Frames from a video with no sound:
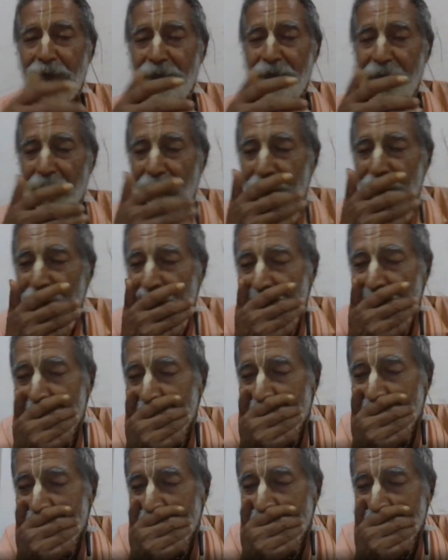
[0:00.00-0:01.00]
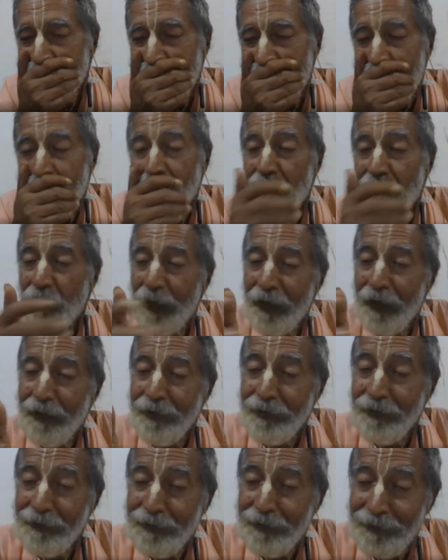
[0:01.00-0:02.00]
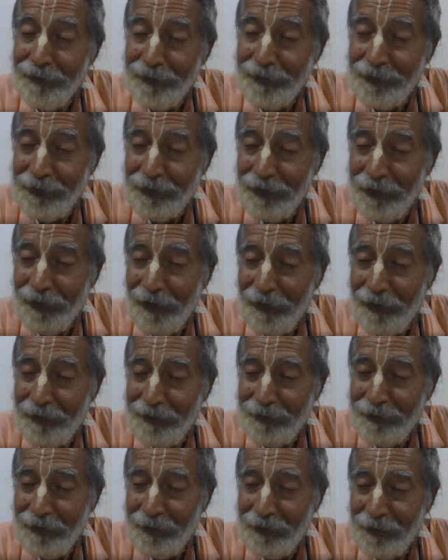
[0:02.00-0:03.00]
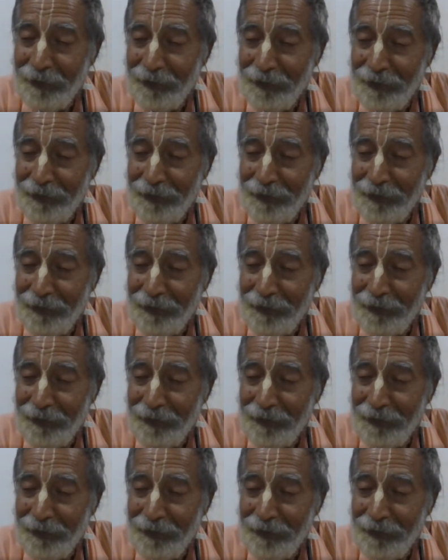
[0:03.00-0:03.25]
So that's why Krishna, you know,